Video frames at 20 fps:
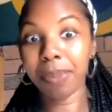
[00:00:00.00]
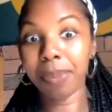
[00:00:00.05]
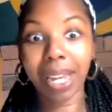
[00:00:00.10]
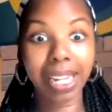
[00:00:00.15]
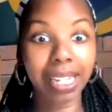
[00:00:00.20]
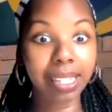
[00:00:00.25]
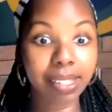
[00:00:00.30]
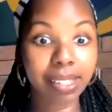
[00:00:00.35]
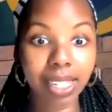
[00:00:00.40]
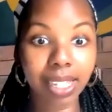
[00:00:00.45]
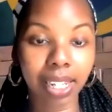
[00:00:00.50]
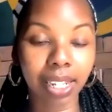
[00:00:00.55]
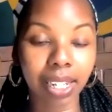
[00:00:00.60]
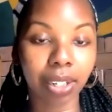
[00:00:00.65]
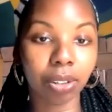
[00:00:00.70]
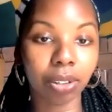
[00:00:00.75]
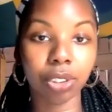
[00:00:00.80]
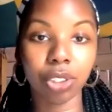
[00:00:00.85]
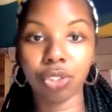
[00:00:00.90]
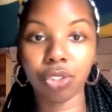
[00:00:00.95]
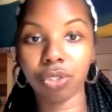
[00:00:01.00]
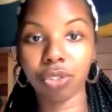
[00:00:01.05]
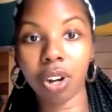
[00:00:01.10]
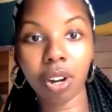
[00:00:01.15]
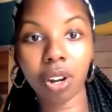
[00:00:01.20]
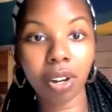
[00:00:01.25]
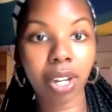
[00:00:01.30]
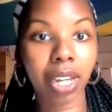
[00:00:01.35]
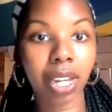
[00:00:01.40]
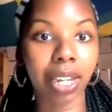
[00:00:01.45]
painting or
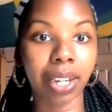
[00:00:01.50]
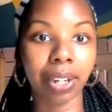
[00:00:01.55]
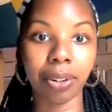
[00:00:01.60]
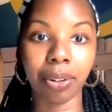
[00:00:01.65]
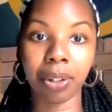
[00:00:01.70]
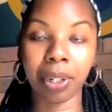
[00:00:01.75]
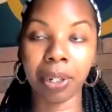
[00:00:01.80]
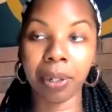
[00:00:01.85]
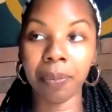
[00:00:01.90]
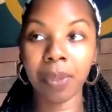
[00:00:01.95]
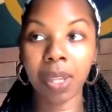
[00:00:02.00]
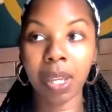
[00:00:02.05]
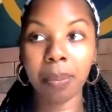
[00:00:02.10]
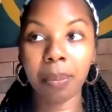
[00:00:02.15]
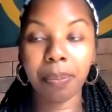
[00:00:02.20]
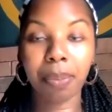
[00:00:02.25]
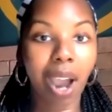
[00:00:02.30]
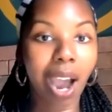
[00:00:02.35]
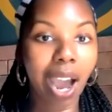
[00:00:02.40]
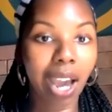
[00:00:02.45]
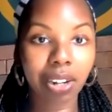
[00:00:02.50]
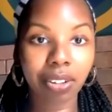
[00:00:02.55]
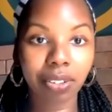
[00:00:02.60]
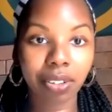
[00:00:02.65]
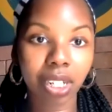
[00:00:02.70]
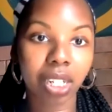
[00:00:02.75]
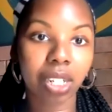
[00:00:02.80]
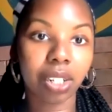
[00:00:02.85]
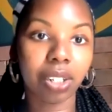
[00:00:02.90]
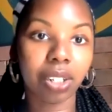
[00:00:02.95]
drawing or
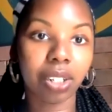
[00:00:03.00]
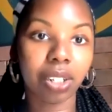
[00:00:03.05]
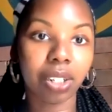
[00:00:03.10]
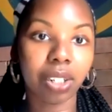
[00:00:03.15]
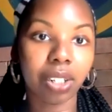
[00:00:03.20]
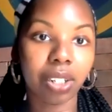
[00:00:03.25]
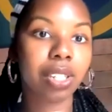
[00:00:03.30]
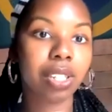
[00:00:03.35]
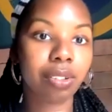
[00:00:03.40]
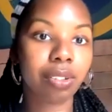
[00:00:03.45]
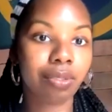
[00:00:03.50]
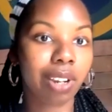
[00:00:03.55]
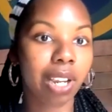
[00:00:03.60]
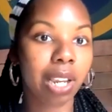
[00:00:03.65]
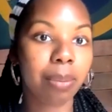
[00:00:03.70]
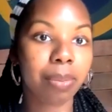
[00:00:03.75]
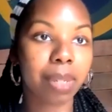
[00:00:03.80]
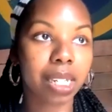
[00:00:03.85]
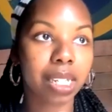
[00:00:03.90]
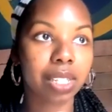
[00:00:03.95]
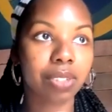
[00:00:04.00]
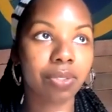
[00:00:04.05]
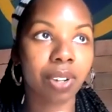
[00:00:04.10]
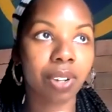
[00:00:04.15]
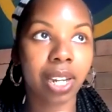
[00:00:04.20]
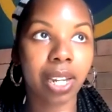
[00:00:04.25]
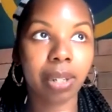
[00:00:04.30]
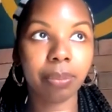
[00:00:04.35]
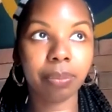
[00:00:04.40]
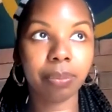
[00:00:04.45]
pottery or doing ceramics,
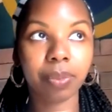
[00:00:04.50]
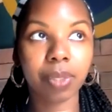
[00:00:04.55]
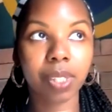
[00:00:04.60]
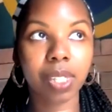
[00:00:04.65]
right?